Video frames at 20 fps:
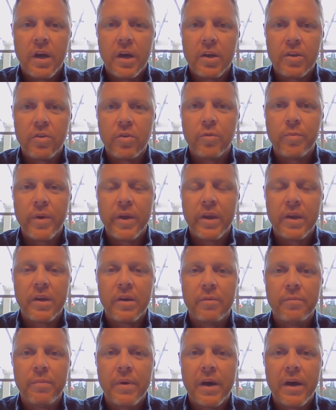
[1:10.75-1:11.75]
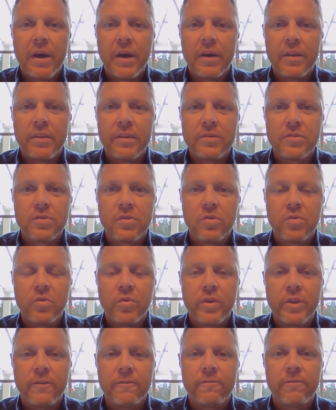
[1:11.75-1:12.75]
you may come by the school
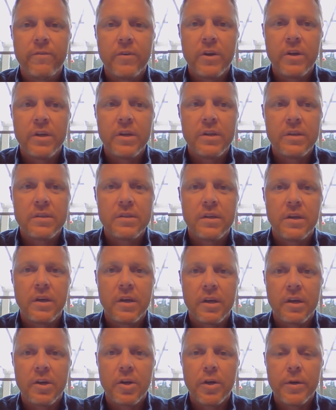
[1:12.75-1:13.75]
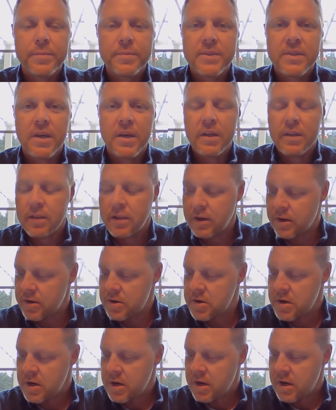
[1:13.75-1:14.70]
in the front, curbside there,